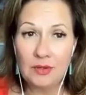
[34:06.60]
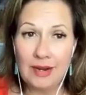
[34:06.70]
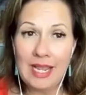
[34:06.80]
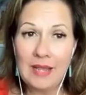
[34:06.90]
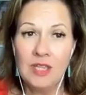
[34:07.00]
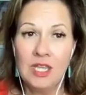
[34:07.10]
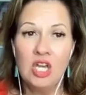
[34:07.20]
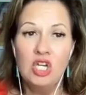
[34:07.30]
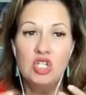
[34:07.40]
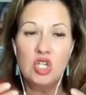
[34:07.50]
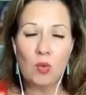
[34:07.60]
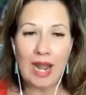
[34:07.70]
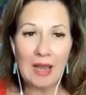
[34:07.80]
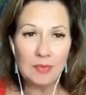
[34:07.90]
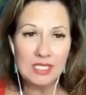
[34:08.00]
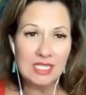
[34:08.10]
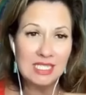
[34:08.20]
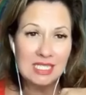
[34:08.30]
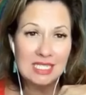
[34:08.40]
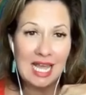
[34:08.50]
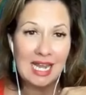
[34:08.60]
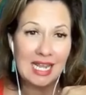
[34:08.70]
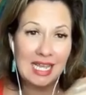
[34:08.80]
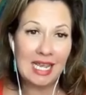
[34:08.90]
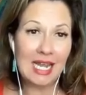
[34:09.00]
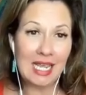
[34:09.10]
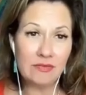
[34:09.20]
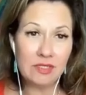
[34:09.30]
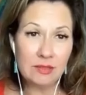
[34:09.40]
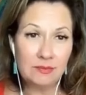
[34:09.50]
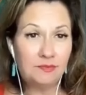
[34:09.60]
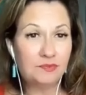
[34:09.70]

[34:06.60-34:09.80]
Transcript: right? So what happens is that he leaves.